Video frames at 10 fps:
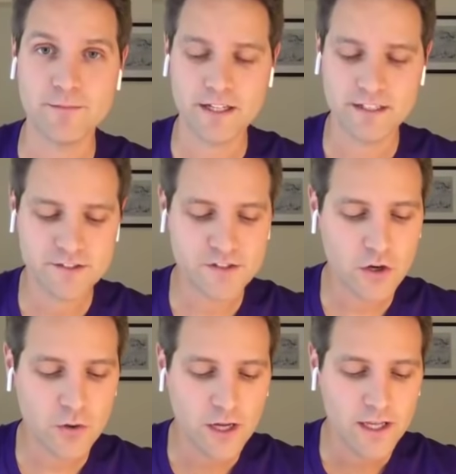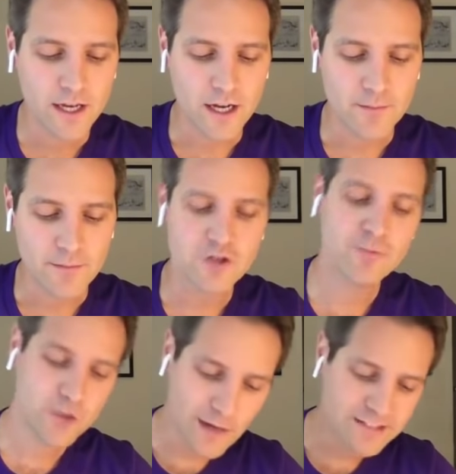And so, and
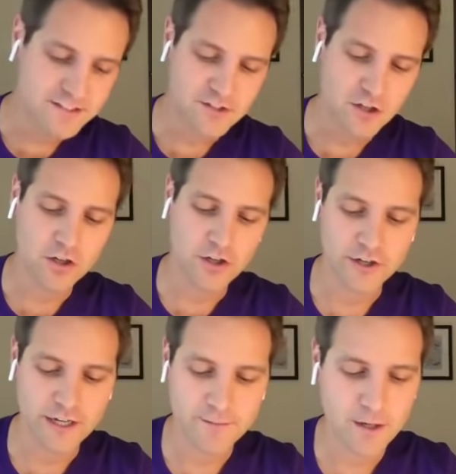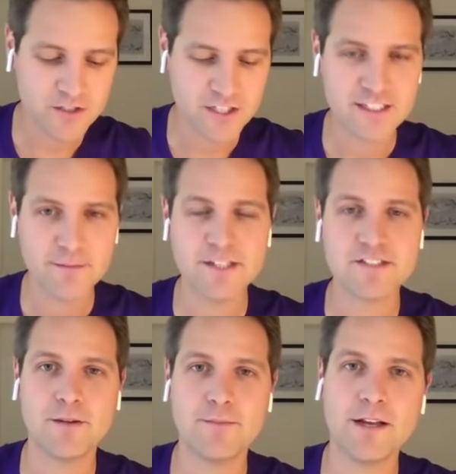you asked this earlier, and I apologize, I
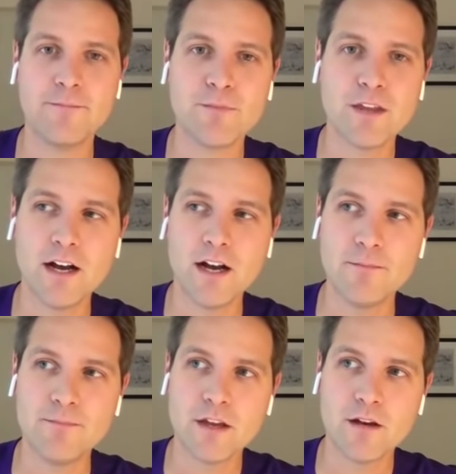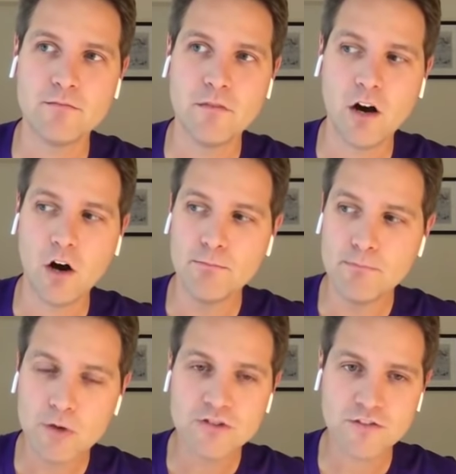missed it, but
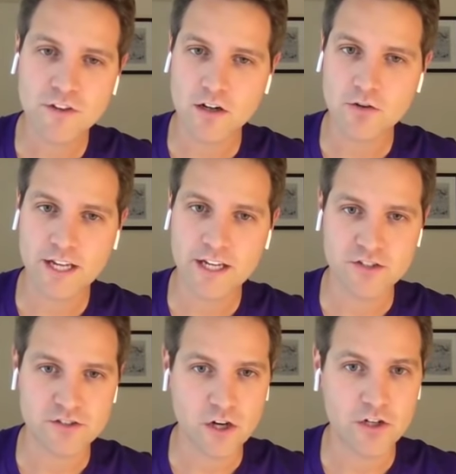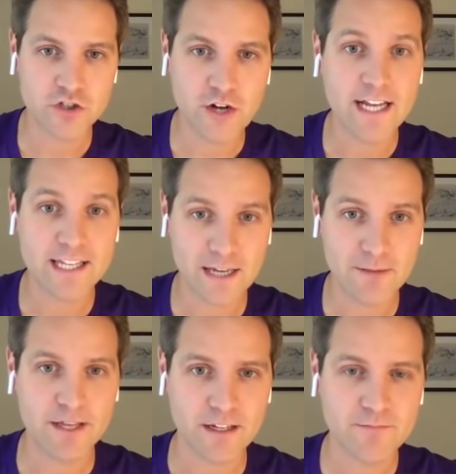most of our locations are dry
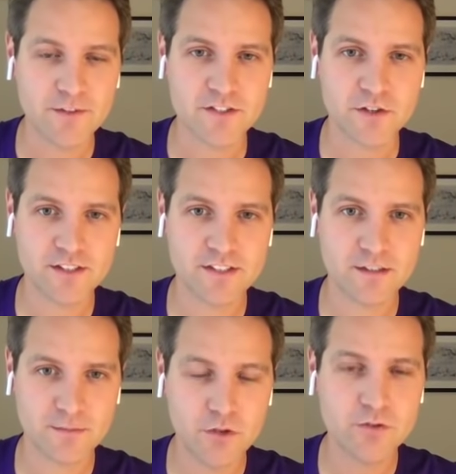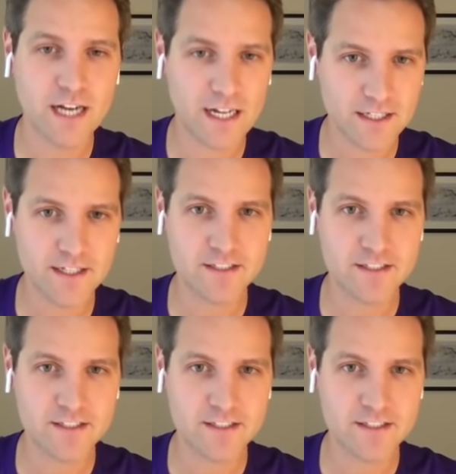camping. So this is a boondocking